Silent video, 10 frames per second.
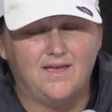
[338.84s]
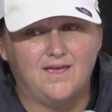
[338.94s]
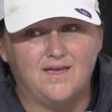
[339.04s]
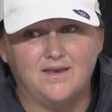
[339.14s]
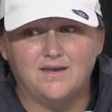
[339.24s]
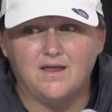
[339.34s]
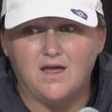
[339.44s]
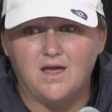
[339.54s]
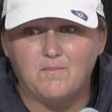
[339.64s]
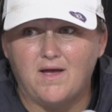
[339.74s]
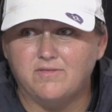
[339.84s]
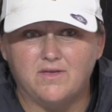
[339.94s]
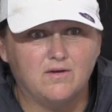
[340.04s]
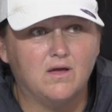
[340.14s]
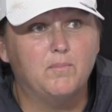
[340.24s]
And I
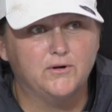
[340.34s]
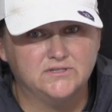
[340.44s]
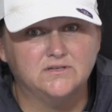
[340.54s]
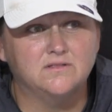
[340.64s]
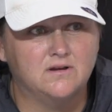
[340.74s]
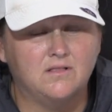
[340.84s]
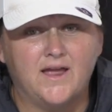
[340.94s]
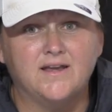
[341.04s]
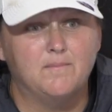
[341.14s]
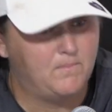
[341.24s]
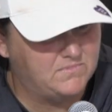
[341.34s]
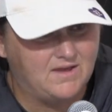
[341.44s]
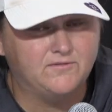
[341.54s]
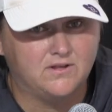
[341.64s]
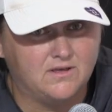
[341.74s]
think a person in their lineup
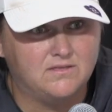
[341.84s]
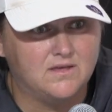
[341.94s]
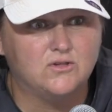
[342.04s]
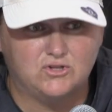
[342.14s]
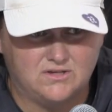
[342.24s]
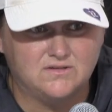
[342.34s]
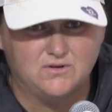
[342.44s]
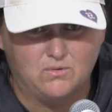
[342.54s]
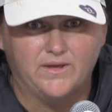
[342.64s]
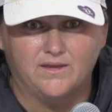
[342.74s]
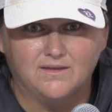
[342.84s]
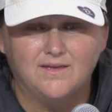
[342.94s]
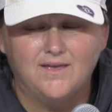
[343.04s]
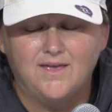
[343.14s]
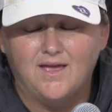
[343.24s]
definitely thinks she's annoying.
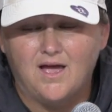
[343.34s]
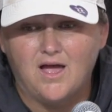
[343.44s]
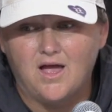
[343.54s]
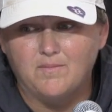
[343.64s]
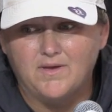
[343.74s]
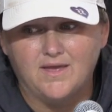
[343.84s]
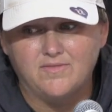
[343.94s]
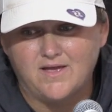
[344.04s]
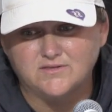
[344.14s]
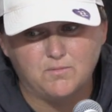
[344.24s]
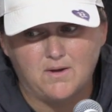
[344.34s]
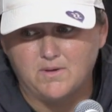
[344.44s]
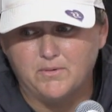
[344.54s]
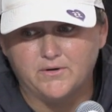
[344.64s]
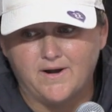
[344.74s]
And that's why
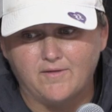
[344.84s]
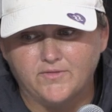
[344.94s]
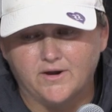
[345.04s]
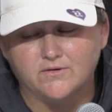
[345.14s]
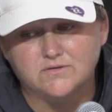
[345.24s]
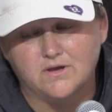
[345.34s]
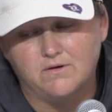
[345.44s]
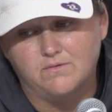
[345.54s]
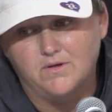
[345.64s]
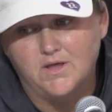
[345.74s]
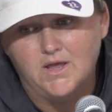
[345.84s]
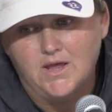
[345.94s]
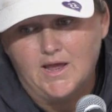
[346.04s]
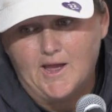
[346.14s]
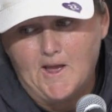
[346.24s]
we put her out there. So,
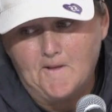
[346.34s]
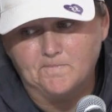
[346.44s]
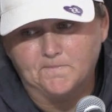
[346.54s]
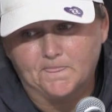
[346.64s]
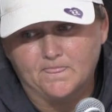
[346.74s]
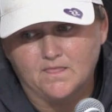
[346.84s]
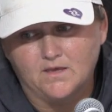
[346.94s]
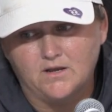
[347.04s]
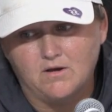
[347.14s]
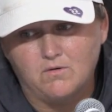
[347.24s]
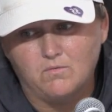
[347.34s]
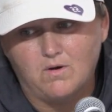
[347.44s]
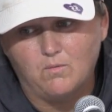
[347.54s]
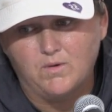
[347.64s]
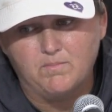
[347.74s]
you know,
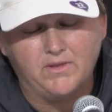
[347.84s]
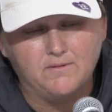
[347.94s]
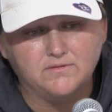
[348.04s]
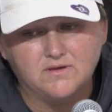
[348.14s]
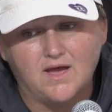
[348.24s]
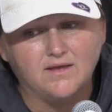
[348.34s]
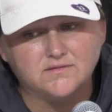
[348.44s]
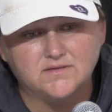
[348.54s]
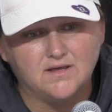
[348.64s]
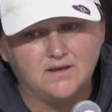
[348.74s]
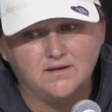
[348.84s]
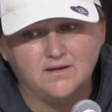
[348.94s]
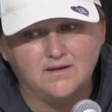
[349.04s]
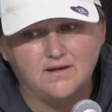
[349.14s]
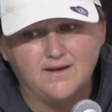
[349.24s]
we play with guts,
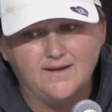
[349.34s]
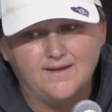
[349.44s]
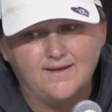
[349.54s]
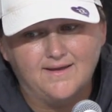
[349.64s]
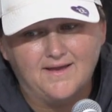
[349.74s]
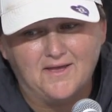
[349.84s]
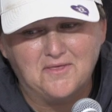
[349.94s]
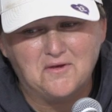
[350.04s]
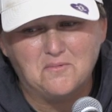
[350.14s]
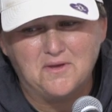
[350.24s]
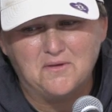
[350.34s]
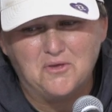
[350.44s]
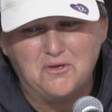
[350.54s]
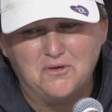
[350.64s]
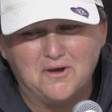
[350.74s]
and I think
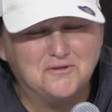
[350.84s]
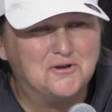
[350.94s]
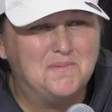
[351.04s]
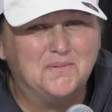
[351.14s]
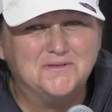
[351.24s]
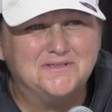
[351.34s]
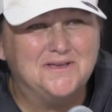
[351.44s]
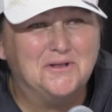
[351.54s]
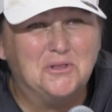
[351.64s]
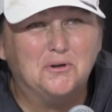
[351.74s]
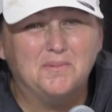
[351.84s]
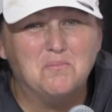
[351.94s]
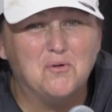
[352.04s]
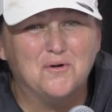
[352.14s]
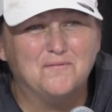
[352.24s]
you guys are going to be able to see a little
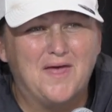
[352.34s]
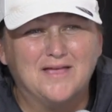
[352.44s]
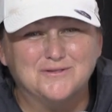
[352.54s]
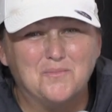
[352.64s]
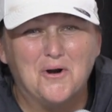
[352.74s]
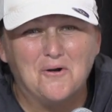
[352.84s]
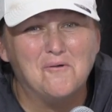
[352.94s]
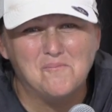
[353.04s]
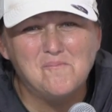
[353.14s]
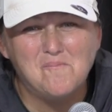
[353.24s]
bit more of that tomorrow.